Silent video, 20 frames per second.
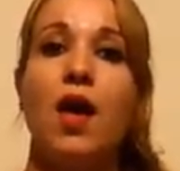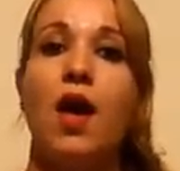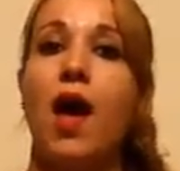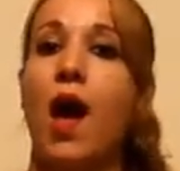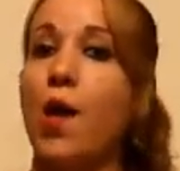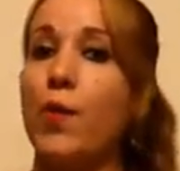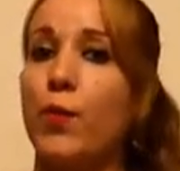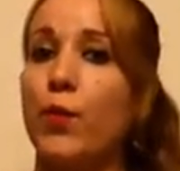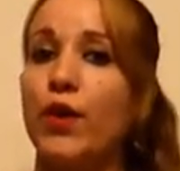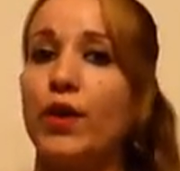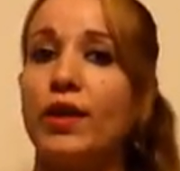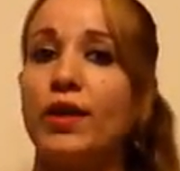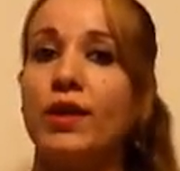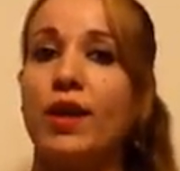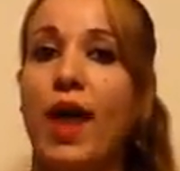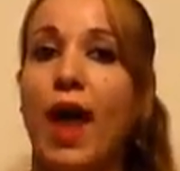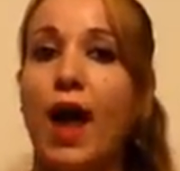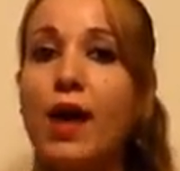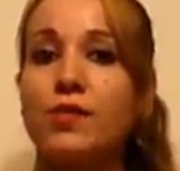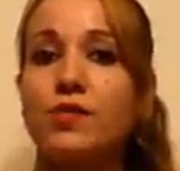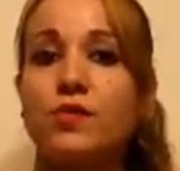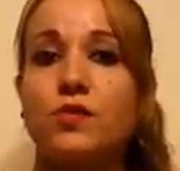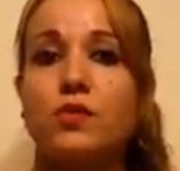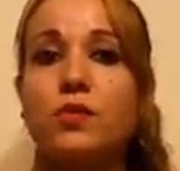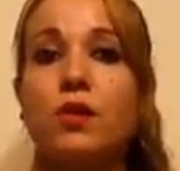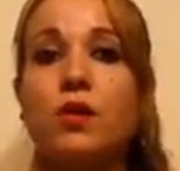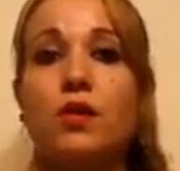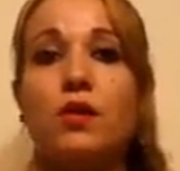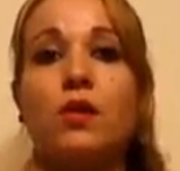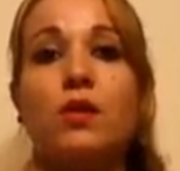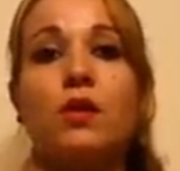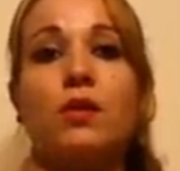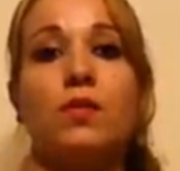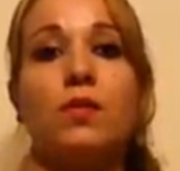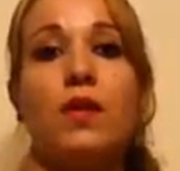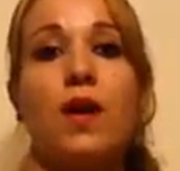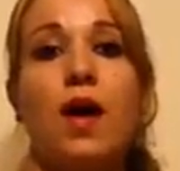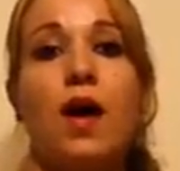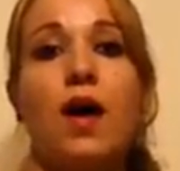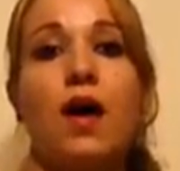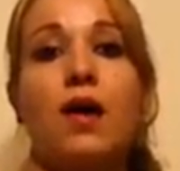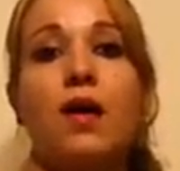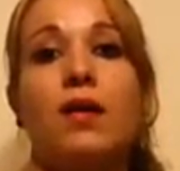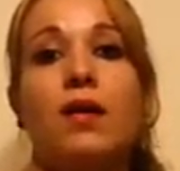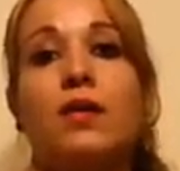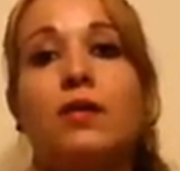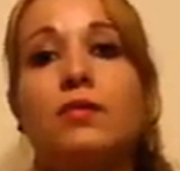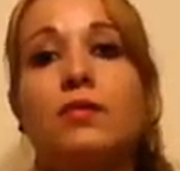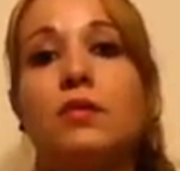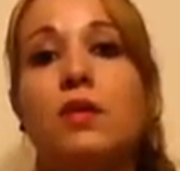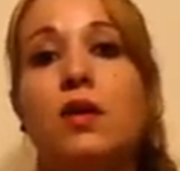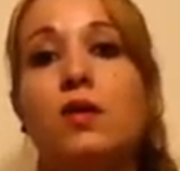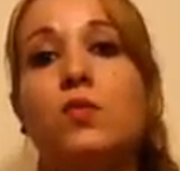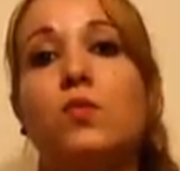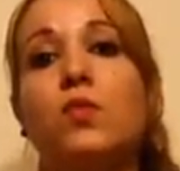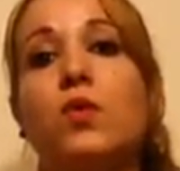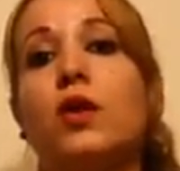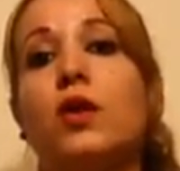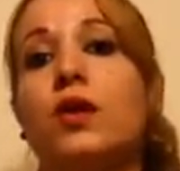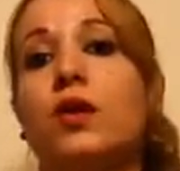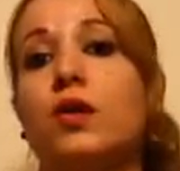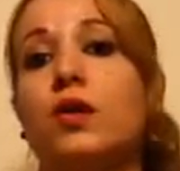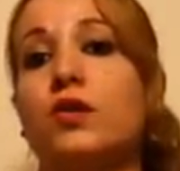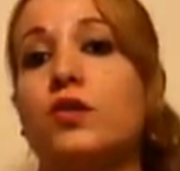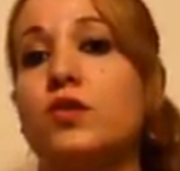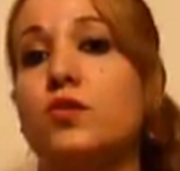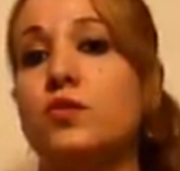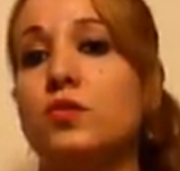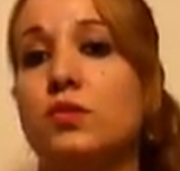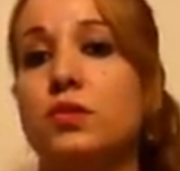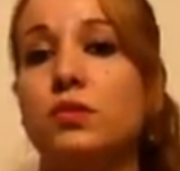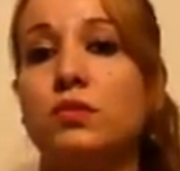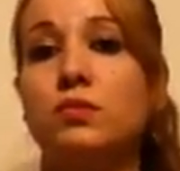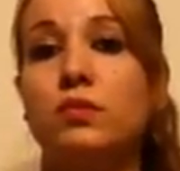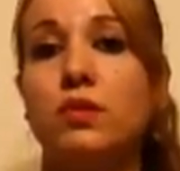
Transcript: I really liked that they were using